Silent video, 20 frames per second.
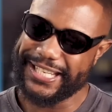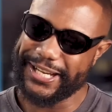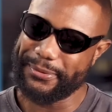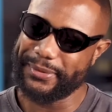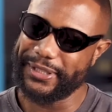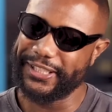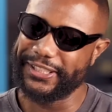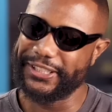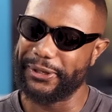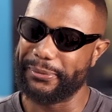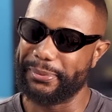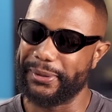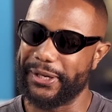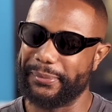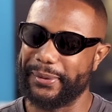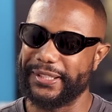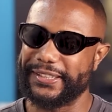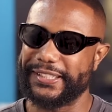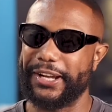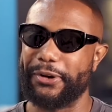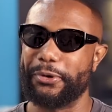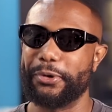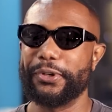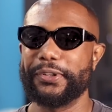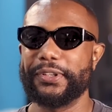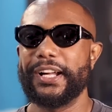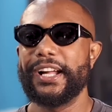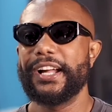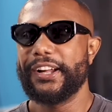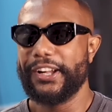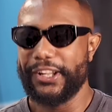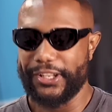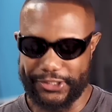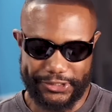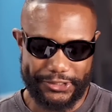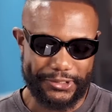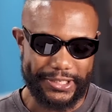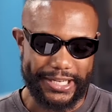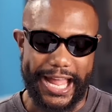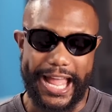Tell me a little bit about that. Well,
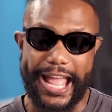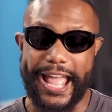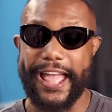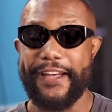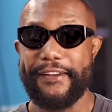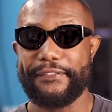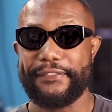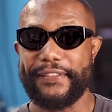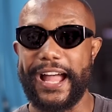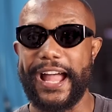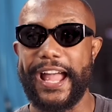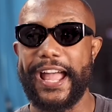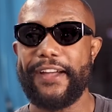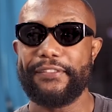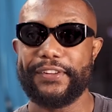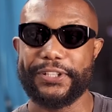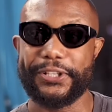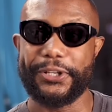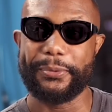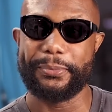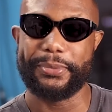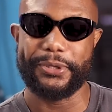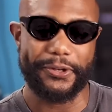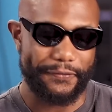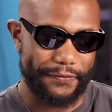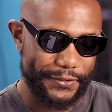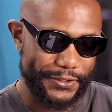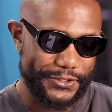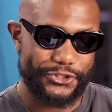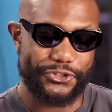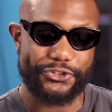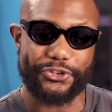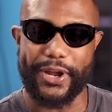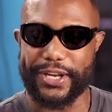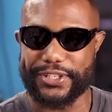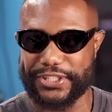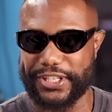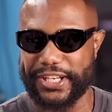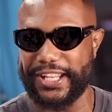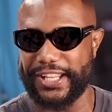look, I have I have a little bit of a
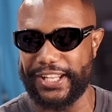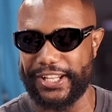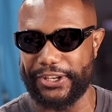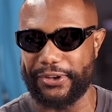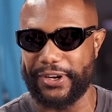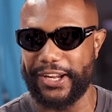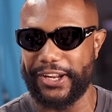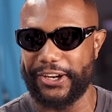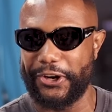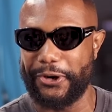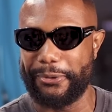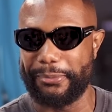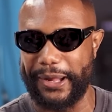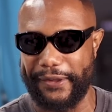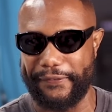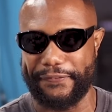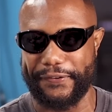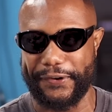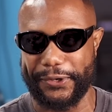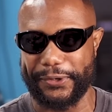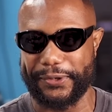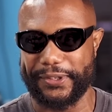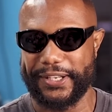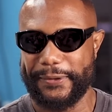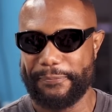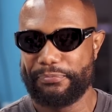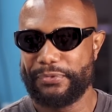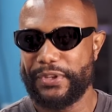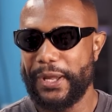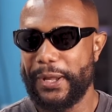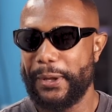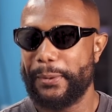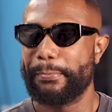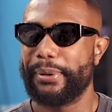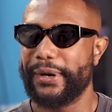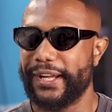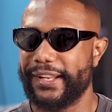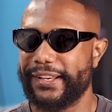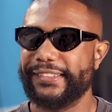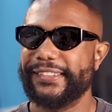structure here, right, right. on my phone. Yeah.
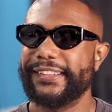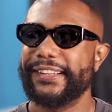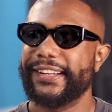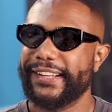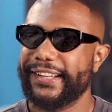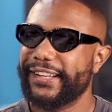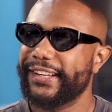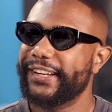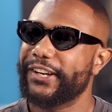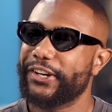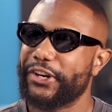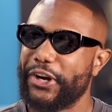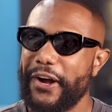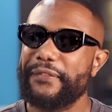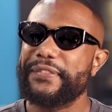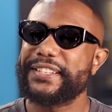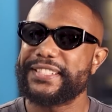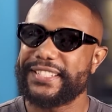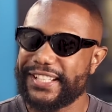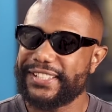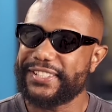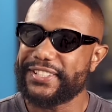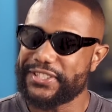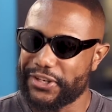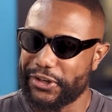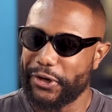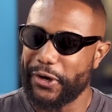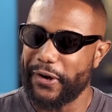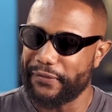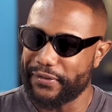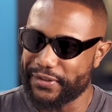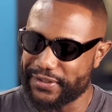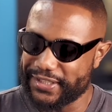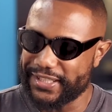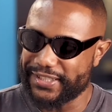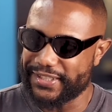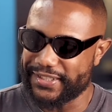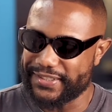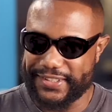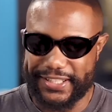But conversations are
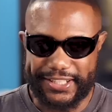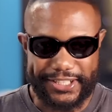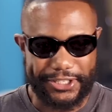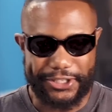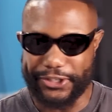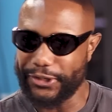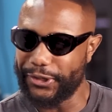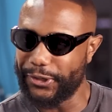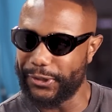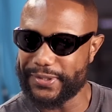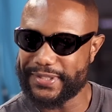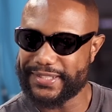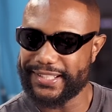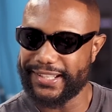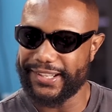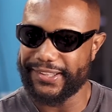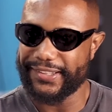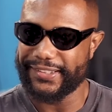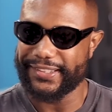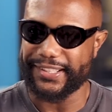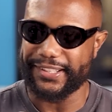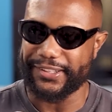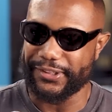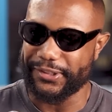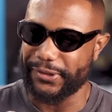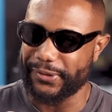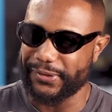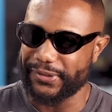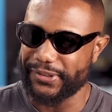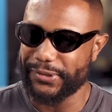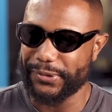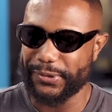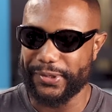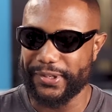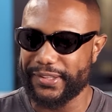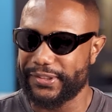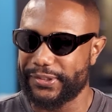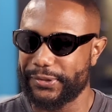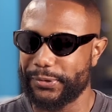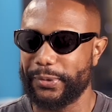conversations. Yes, they can sir. go south, they can go north,
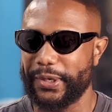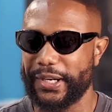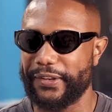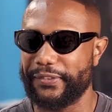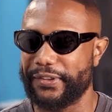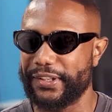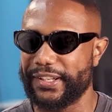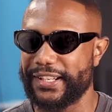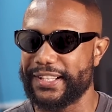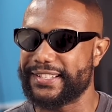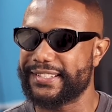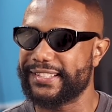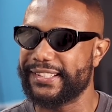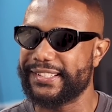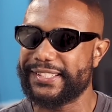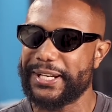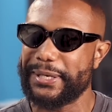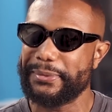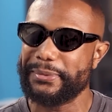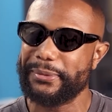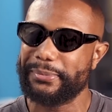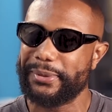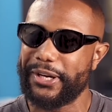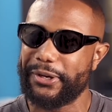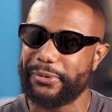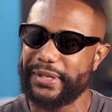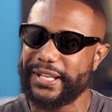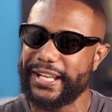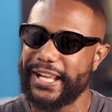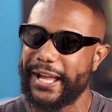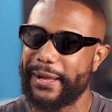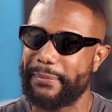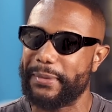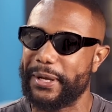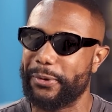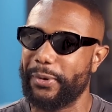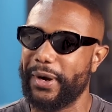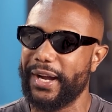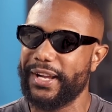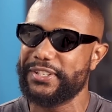yes, sir. Yes, whatever sir. it is. So tell me about rehab,
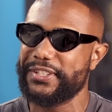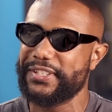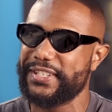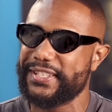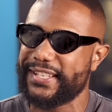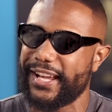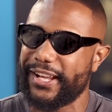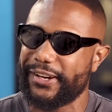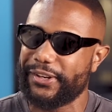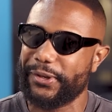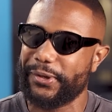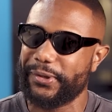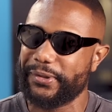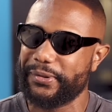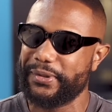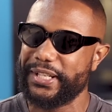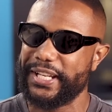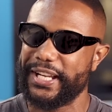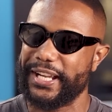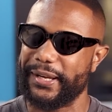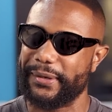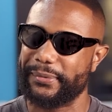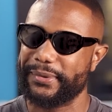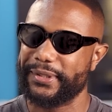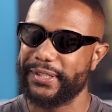man. Why did you decide to go to rehab?